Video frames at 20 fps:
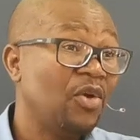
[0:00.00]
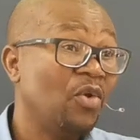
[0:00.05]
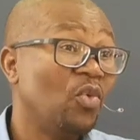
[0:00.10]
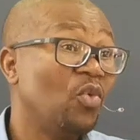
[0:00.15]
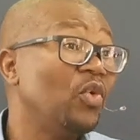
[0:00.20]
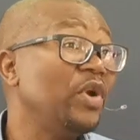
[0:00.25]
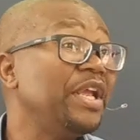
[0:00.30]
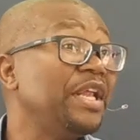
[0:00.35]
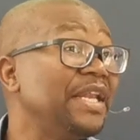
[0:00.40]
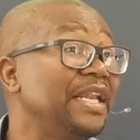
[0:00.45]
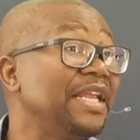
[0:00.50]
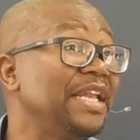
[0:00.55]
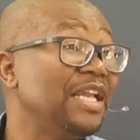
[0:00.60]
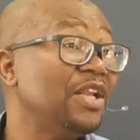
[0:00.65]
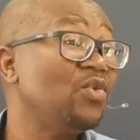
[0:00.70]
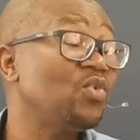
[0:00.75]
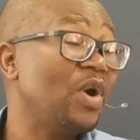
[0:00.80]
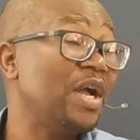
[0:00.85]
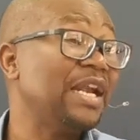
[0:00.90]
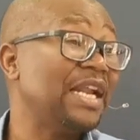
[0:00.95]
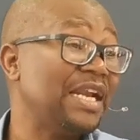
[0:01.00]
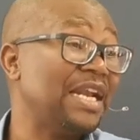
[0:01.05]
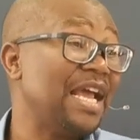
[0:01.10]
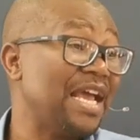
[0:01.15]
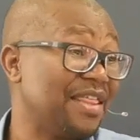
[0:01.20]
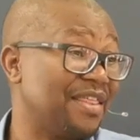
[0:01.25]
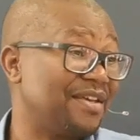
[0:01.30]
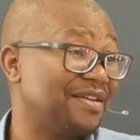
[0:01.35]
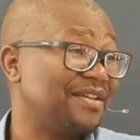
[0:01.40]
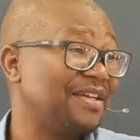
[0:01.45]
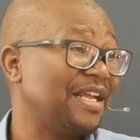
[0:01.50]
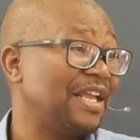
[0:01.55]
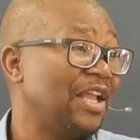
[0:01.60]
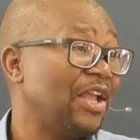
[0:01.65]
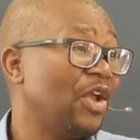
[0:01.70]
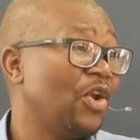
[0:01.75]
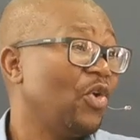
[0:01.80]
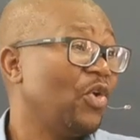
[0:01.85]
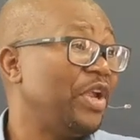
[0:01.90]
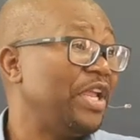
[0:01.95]
We need one another.
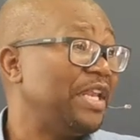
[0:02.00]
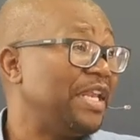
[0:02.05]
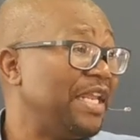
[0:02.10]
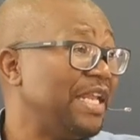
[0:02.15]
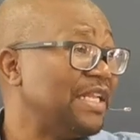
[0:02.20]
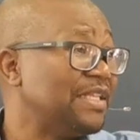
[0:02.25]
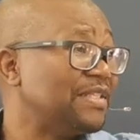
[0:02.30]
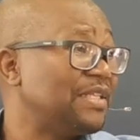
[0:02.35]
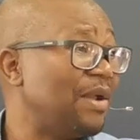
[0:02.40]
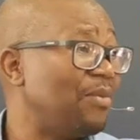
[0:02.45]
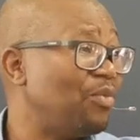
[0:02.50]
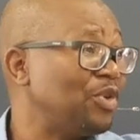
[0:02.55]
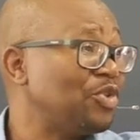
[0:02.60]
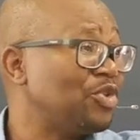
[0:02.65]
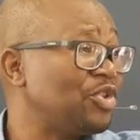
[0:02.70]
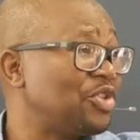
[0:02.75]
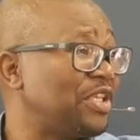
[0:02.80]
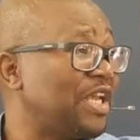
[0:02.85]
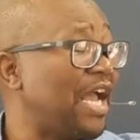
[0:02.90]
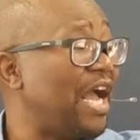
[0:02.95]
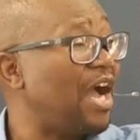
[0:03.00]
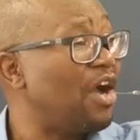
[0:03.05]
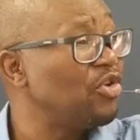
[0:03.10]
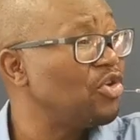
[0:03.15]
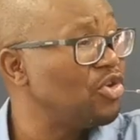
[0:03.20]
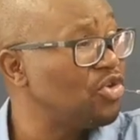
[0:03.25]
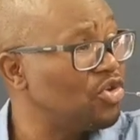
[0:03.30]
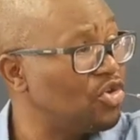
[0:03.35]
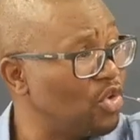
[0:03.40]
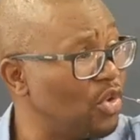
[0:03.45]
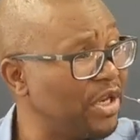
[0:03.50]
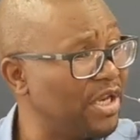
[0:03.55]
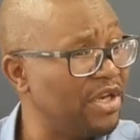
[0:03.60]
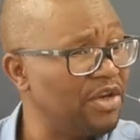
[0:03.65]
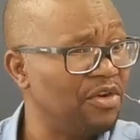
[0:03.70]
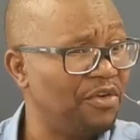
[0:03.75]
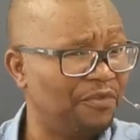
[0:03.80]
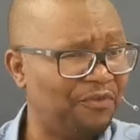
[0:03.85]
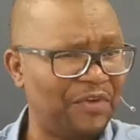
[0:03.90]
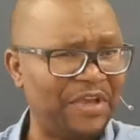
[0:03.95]
We need someone to say, how are you doing
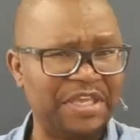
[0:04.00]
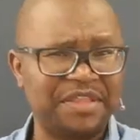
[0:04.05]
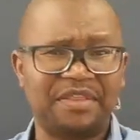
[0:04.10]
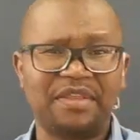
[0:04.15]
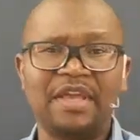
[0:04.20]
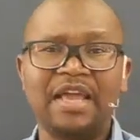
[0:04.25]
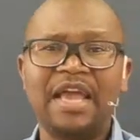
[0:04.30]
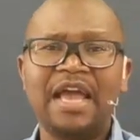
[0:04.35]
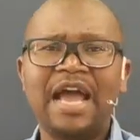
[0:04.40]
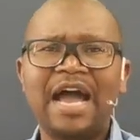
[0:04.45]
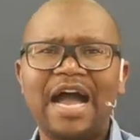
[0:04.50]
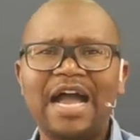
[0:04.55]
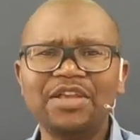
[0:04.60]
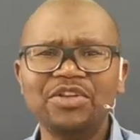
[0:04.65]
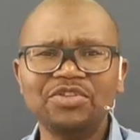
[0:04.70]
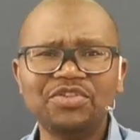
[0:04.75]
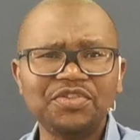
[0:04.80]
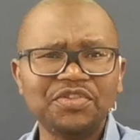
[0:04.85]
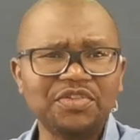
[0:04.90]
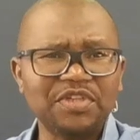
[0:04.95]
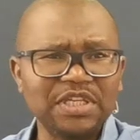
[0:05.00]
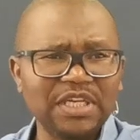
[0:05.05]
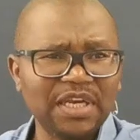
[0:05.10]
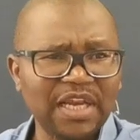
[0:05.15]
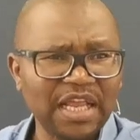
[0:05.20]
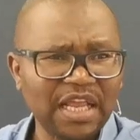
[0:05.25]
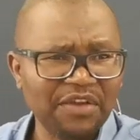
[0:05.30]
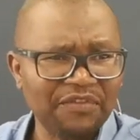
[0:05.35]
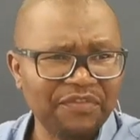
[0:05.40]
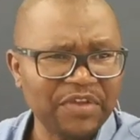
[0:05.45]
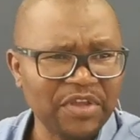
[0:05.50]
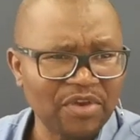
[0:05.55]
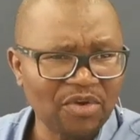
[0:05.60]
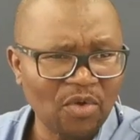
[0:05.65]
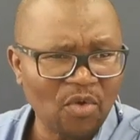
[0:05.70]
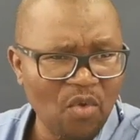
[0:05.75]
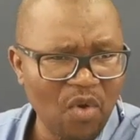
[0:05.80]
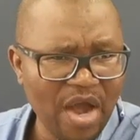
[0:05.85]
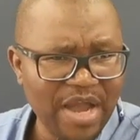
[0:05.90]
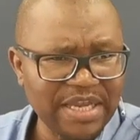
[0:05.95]
in your faith? Are you still having
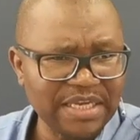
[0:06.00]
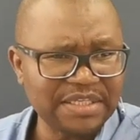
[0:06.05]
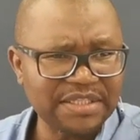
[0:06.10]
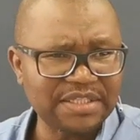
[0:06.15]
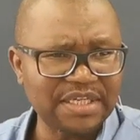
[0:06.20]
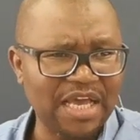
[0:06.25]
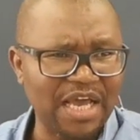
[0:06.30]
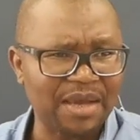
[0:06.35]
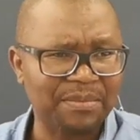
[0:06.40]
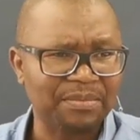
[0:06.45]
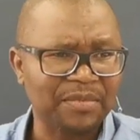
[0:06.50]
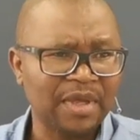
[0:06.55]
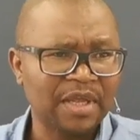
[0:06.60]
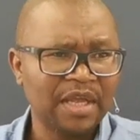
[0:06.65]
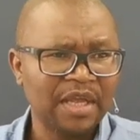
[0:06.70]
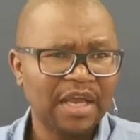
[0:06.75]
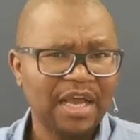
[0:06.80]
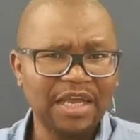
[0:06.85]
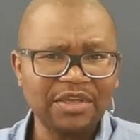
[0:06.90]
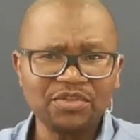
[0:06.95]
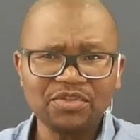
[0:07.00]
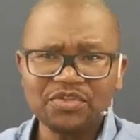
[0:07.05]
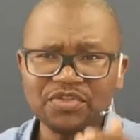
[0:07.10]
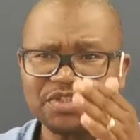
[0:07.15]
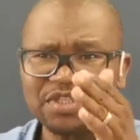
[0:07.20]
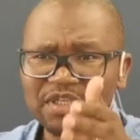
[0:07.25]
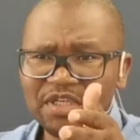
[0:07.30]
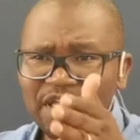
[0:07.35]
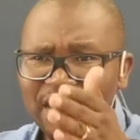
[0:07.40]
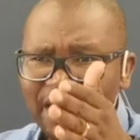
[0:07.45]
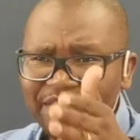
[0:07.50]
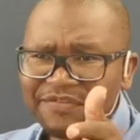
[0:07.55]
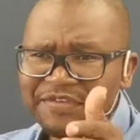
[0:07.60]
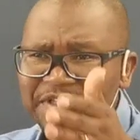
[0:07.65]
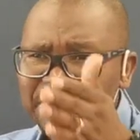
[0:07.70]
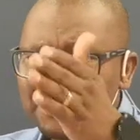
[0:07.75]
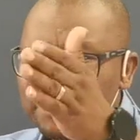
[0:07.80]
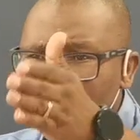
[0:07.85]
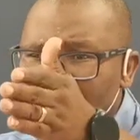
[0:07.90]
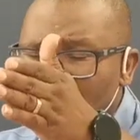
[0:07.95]
your quiet time? Are you still
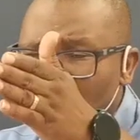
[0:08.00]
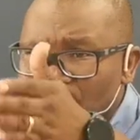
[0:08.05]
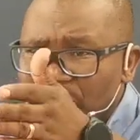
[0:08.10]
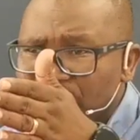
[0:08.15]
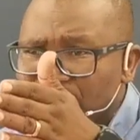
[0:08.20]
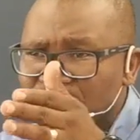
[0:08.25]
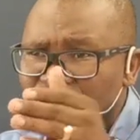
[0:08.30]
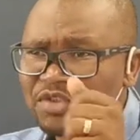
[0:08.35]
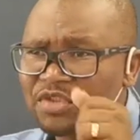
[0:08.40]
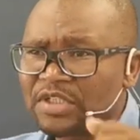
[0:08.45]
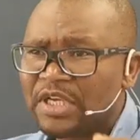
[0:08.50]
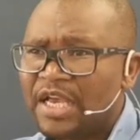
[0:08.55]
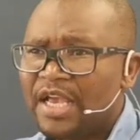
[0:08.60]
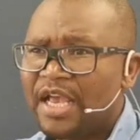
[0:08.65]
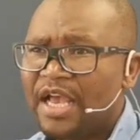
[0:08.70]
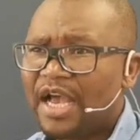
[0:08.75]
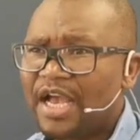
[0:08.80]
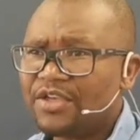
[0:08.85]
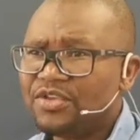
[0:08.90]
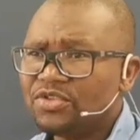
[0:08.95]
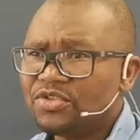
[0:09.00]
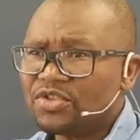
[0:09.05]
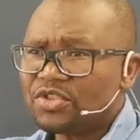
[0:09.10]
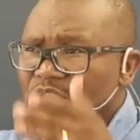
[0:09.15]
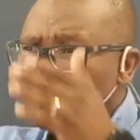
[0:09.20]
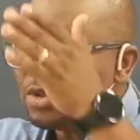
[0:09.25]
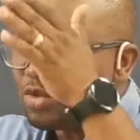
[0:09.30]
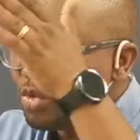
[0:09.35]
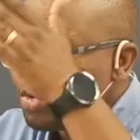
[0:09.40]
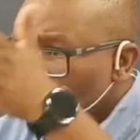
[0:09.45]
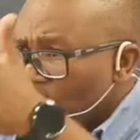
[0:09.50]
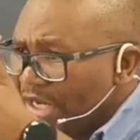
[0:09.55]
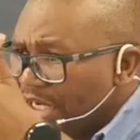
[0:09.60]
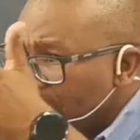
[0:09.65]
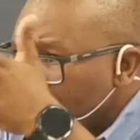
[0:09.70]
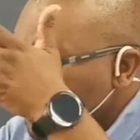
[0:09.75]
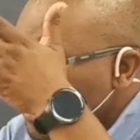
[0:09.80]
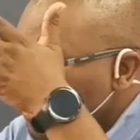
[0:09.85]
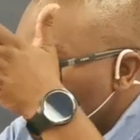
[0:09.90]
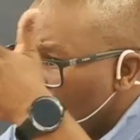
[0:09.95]
having devotions? Are you still
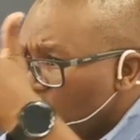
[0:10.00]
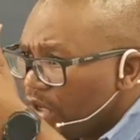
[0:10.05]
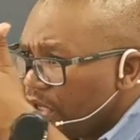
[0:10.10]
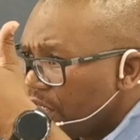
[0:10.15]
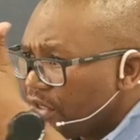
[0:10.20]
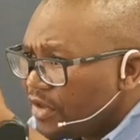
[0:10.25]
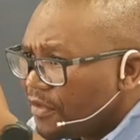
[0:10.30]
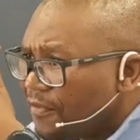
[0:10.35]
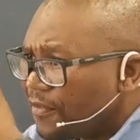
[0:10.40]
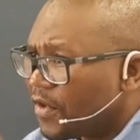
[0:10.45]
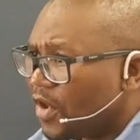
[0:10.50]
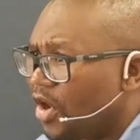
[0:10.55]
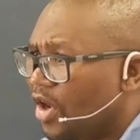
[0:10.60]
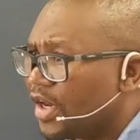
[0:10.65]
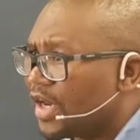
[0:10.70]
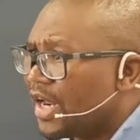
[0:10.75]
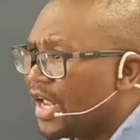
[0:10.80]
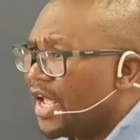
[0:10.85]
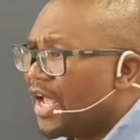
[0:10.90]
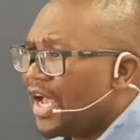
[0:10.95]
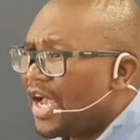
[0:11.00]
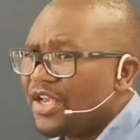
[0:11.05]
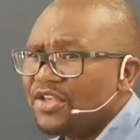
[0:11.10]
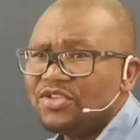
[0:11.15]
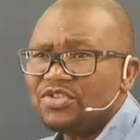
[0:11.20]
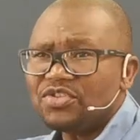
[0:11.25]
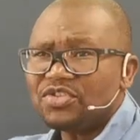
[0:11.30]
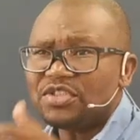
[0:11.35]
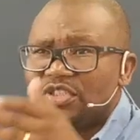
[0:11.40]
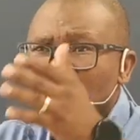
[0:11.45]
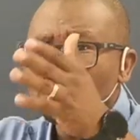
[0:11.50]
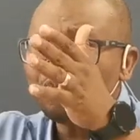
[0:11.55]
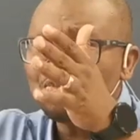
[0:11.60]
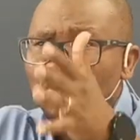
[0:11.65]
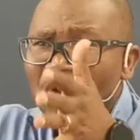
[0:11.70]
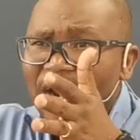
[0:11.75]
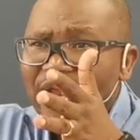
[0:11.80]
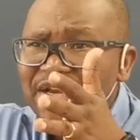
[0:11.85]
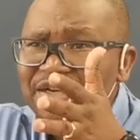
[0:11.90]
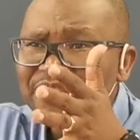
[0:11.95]
reading the Word of God? Are you still
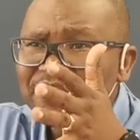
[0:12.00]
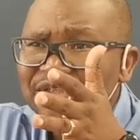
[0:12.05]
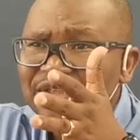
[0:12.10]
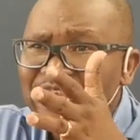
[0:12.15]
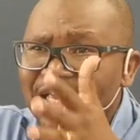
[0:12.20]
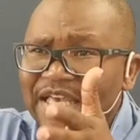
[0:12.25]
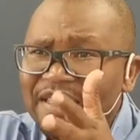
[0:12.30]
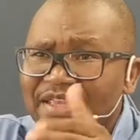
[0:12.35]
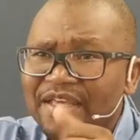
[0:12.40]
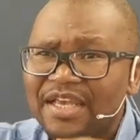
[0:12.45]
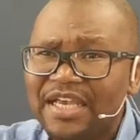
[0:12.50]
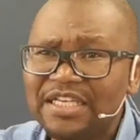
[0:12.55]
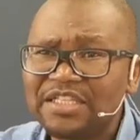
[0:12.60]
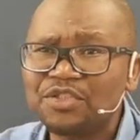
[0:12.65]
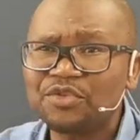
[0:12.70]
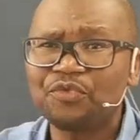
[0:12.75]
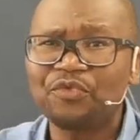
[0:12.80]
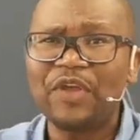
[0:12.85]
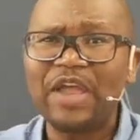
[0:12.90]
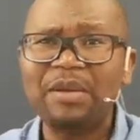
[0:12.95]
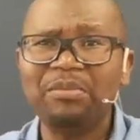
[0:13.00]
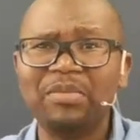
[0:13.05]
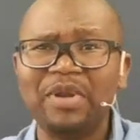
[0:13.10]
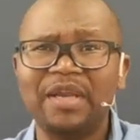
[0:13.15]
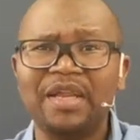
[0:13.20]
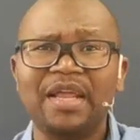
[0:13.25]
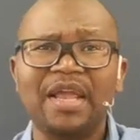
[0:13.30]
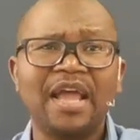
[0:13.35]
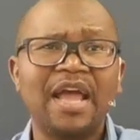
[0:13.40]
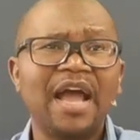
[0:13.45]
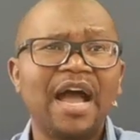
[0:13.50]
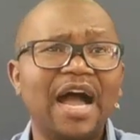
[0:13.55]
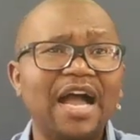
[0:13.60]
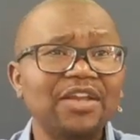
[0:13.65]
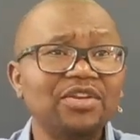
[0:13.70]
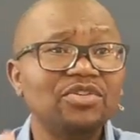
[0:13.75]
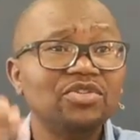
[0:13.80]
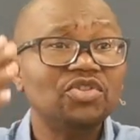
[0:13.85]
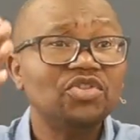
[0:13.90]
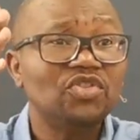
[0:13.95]
praying together as a family?
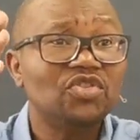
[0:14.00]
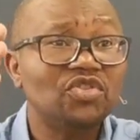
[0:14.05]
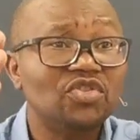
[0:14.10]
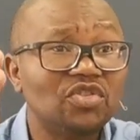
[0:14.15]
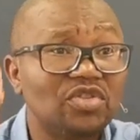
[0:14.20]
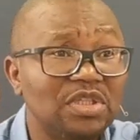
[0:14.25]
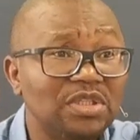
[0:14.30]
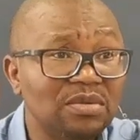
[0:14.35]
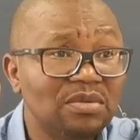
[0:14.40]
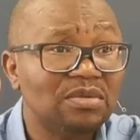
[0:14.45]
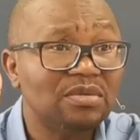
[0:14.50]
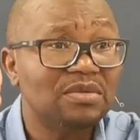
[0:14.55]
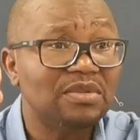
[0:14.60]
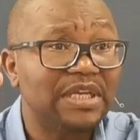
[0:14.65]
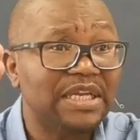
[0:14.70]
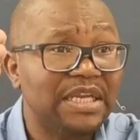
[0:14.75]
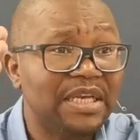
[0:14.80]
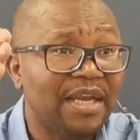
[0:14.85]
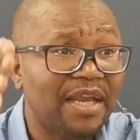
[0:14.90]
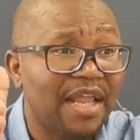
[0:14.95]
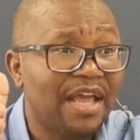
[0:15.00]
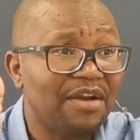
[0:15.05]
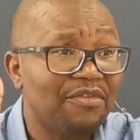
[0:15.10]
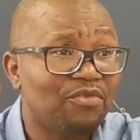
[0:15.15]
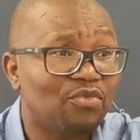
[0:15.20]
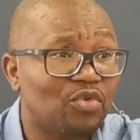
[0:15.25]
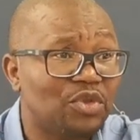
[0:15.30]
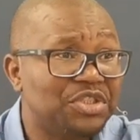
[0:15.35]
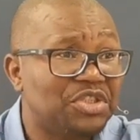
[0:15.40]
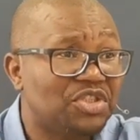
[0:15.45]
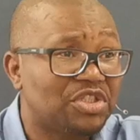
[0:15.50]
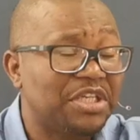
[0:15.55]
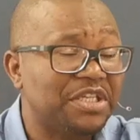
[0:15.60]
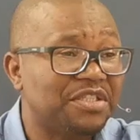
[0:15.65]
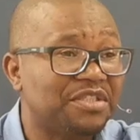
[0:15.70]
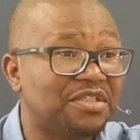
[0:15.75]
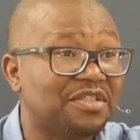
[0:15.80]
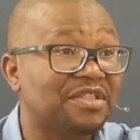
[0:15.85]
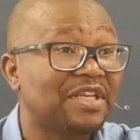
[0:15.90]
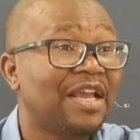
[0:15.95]
Are you still in love with
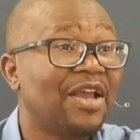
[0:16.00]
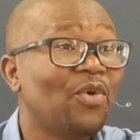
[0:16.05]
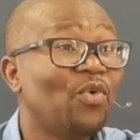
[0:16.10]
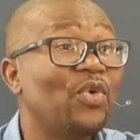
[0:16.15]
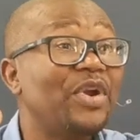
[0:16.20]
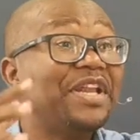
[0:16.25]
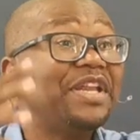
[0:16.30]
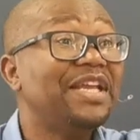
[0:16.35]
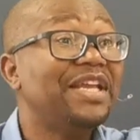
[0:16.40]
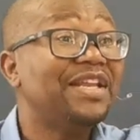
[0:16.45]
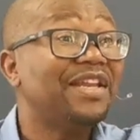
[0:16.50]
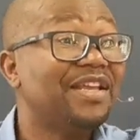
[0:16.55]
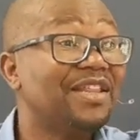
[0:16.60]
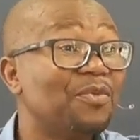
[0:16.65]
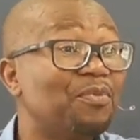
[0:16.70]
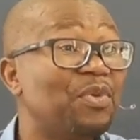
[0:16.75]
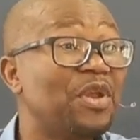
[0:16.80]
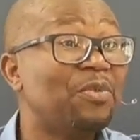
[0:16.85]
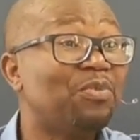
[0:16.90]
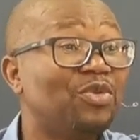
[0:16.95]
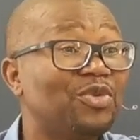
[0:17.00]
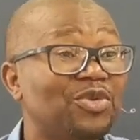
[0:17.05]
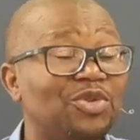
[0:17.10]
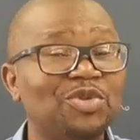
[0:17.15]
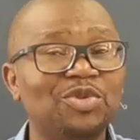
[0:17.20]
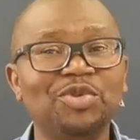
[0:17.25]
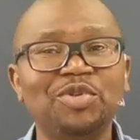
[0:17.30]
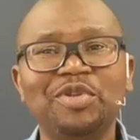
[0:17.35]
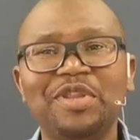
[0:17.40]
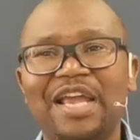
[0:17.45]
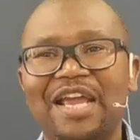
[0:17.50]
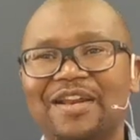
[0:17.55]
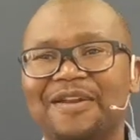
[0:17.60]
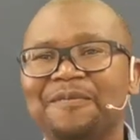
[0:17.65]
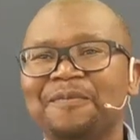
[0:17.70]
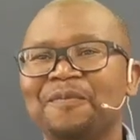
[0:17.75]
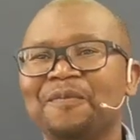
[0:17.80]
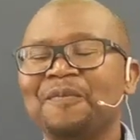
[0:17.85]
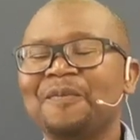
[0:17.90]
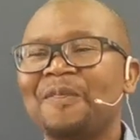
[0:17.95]
Jesus? We need other people to do
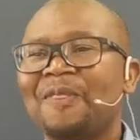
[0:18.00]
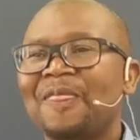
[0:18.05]
that.